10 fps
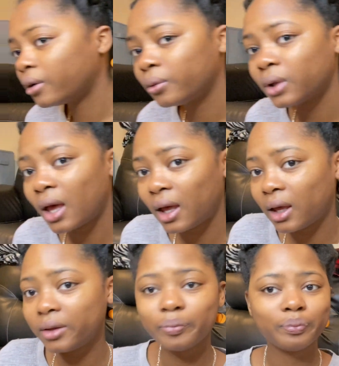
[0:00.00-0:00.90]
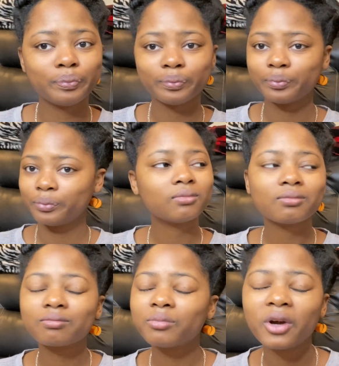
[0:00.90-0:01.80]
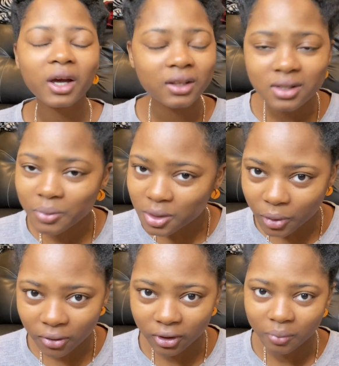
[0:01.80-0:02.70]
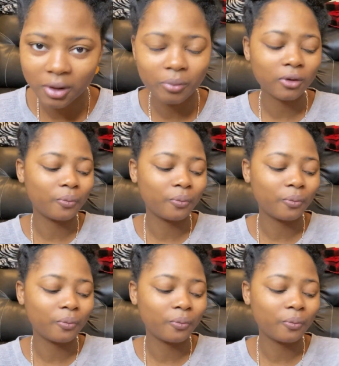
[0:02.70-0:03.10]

own head. Practice makes perfect, people,